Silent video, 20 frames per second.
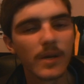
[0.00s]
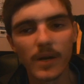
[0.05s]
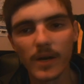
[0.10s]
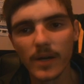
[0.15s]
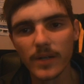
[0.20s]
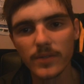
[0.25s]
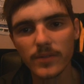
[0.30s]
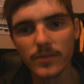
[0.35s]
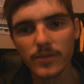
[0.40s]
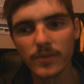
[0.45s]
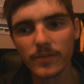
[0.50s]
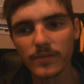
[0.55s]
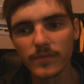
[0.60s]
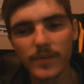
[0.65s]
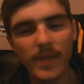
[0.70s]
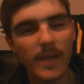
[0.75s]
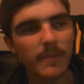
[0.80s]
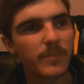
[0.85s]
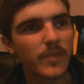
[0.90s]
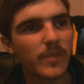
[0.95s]
I sort of
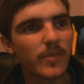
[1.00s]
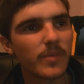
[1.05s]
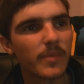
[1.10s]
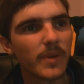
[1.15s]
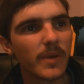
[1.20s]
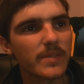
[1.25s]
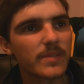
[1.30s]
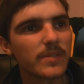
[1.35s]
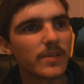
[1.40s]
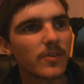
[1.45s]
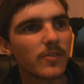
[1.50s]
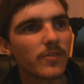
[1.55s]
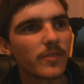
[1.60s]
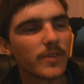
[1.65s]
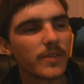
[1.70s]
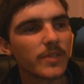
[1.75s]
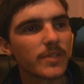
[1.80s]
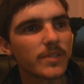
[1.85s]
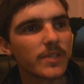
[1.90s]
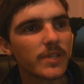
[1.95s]
kept it to myself
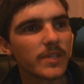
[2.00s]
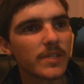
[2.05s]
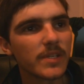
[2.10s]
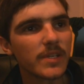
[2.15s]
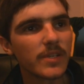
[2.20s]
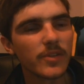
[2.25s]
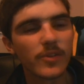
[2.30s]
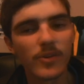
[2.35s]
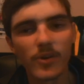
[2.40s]
and just continued